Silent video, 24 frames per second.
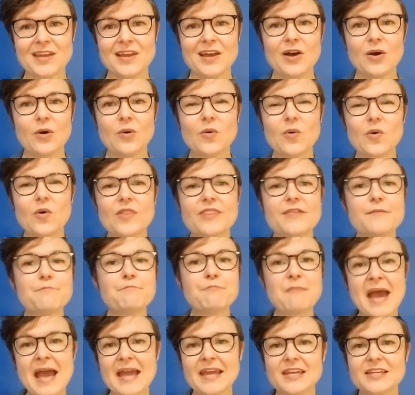Or the
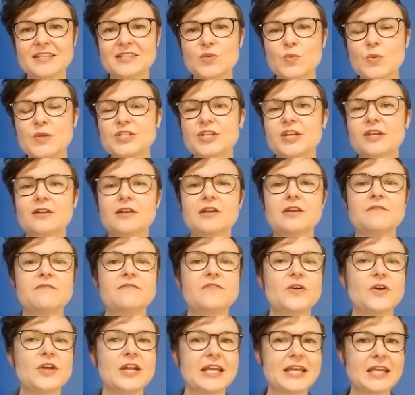maggots which can
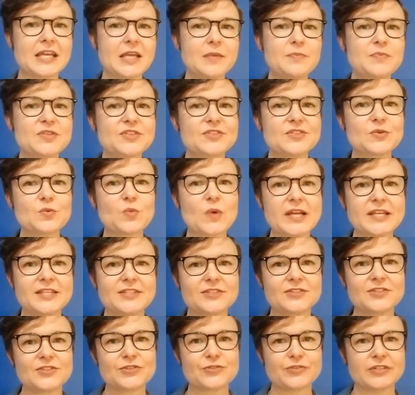convert hipster
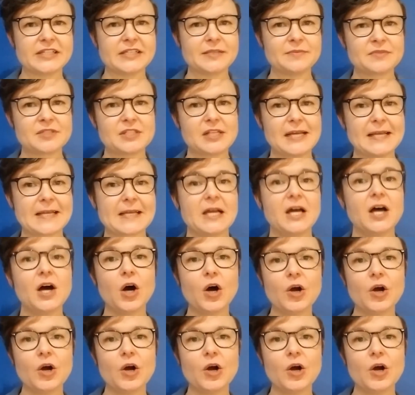waste streams like